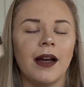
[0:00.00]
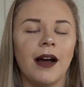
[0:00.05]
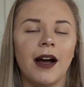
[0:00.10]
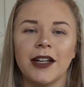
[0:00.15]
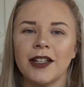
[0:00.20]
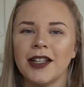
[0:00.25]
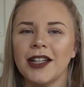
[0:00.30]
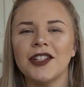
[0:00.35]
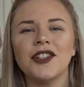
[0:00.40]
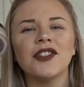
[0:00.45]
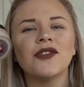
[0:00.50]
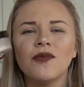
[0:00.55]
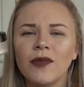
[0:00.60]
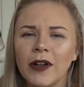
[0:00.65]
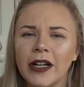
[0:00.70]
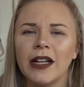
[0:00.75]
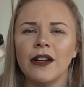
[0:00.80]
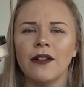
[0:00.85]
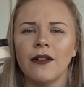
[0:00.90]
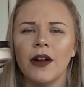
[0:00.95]
It's
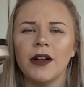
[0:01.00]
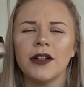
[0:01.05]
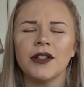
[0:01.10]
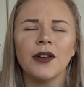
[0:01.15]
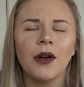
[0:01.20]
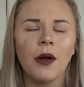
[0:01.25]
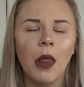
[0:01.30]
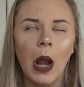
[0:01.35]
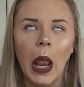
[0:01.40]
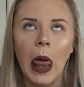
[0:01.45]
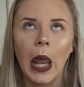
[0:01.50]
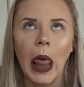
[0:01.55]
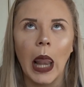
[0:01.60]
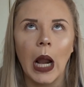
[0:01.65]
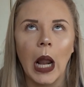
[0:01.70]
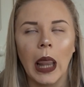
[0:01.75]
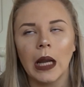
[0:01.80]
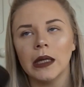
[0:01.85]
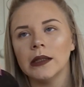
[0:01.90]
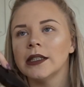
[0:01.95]

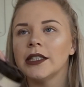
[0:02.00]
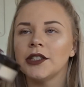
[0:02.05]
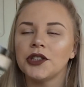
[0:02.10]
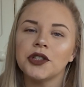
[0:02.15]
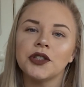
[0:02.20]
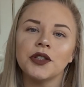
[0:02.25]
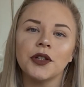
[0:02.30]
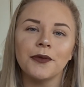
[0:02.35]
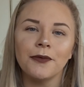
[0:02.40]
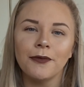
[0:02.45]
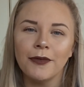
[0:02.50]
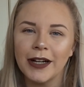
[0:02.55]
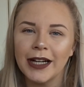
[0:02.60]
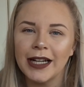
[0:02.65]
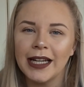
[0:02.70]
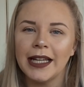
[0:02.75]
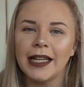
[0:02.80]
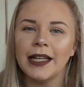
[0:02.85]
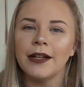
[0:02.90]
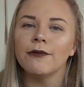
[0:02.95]
just a
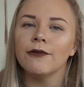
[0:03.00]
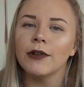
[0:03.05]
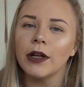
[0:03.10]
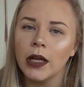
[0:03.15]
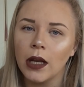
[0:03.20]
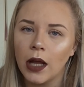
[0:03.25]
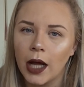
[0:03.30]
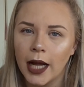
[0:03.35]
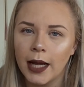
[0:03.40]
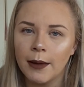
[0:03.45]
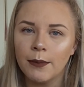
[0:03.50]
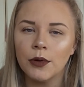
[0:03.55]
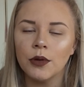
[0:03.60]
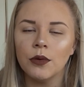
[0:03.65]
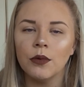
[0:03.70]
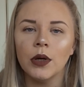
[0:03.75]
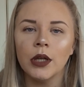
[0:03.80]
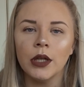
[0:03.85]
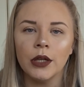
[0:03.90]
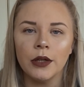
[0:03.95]
really reliable